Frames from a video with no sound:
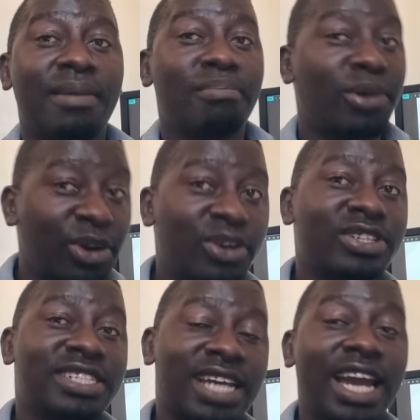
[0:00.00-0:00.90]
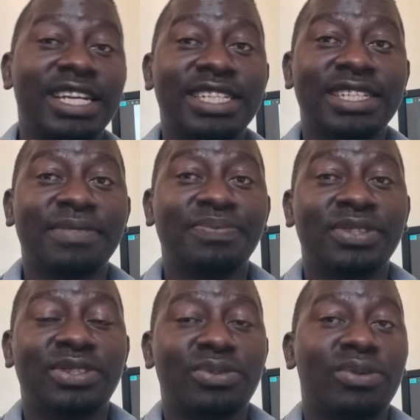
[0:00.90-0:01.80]
Morocco tried
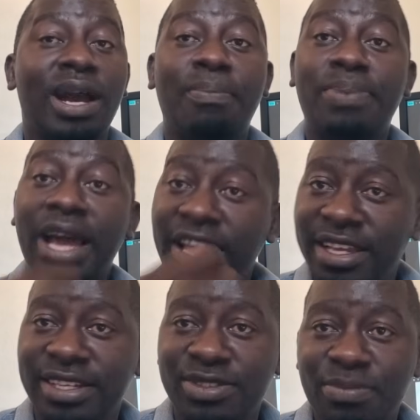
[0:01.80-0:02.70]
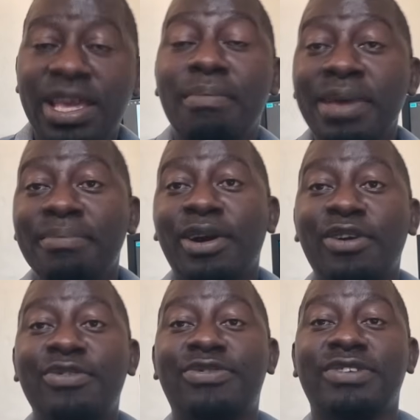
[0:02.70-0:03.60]
to apply to be a member
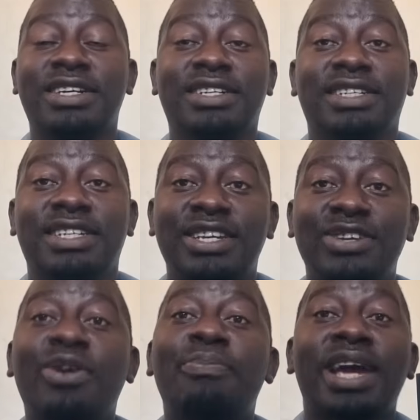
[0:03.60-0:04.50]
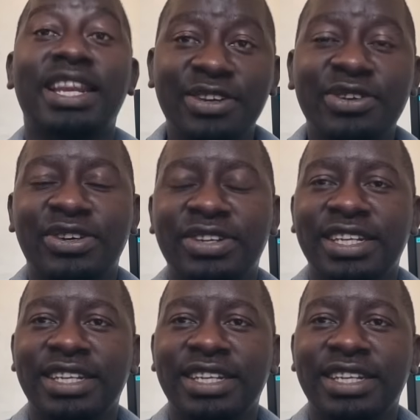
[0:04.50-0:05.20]
of European Union.